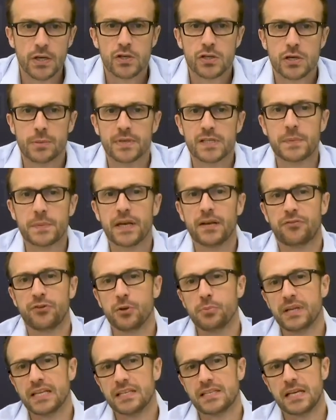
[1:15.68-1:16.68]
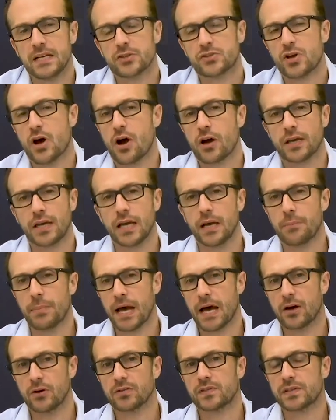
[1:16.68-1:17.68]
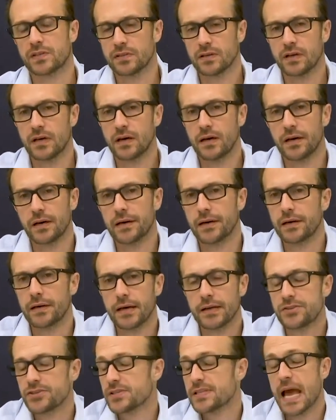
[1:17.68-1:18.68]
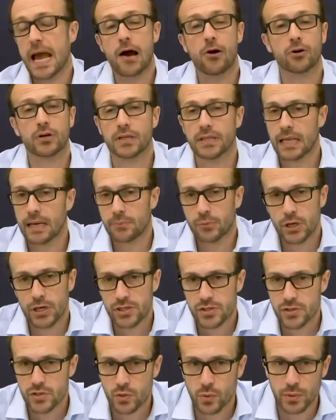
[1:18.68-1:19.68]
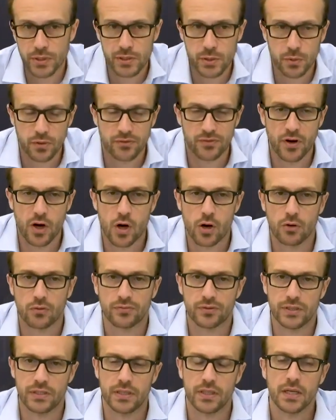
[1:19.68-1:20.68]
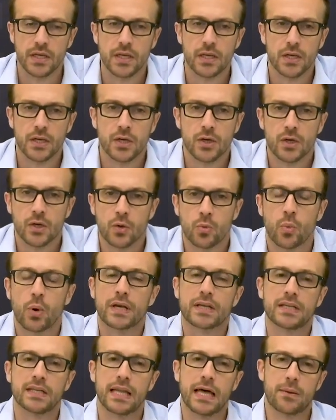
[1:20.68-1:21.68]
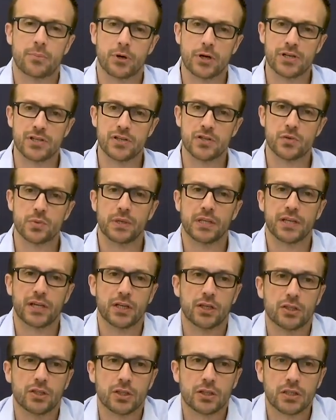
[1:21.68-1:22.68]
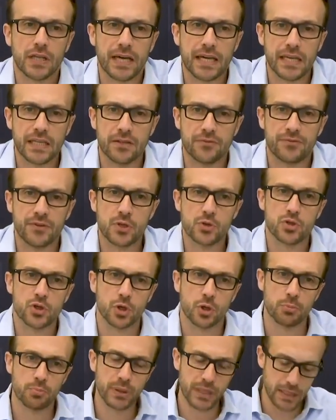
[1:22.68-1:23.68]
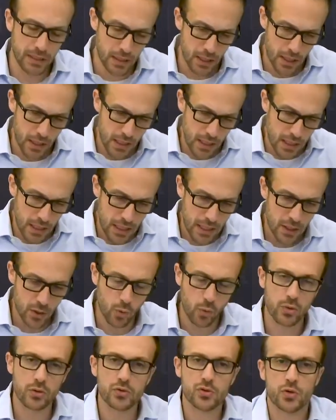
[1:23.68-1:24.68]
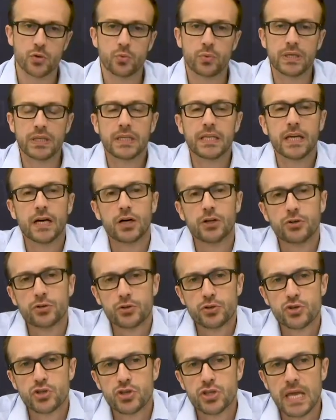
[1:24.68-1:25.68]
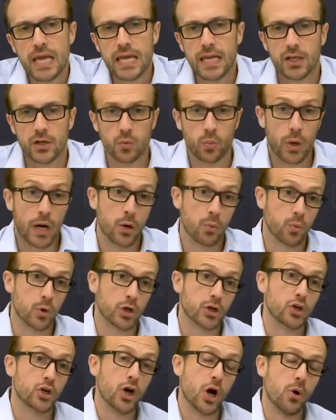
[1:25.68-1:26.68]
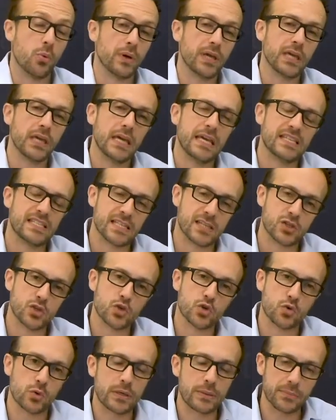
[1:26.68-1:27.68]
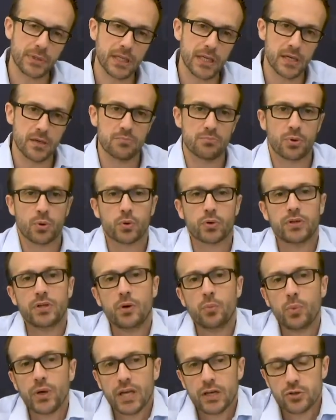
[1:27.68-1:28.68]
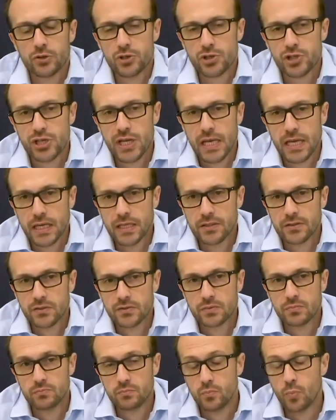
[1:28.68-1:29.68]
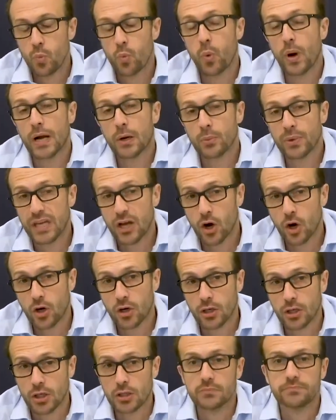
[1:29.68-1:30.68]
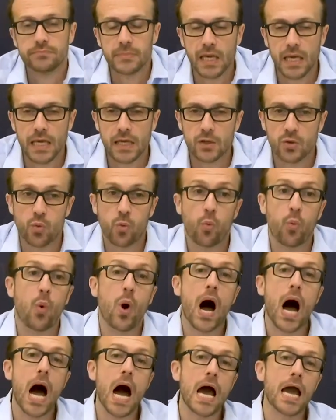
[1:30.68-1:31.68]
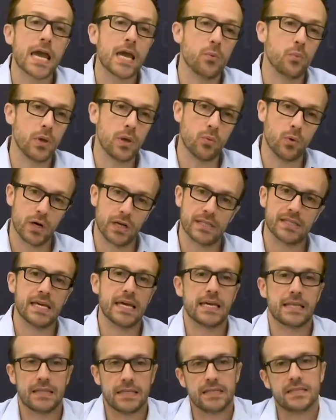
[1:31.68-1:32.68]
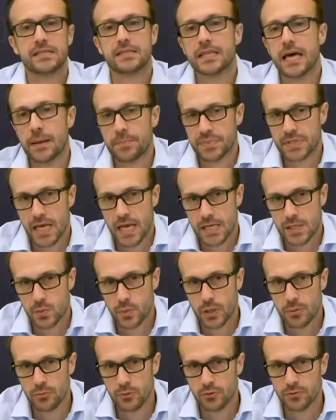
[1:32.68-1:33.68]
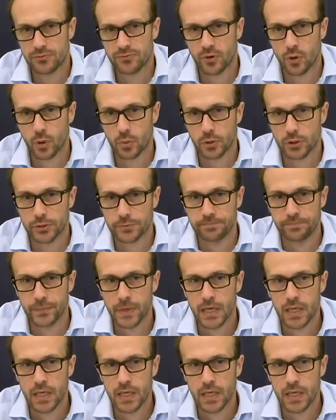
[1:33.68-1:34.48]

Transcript: So I'm going to spend a few minutes here talking about uh, just how collaboration is going to evolve and what collaboration is really going to look like in the future. But in order to really understand where we're going, it's extremely important that we understand where we are and why we want to take these steps as we move forward.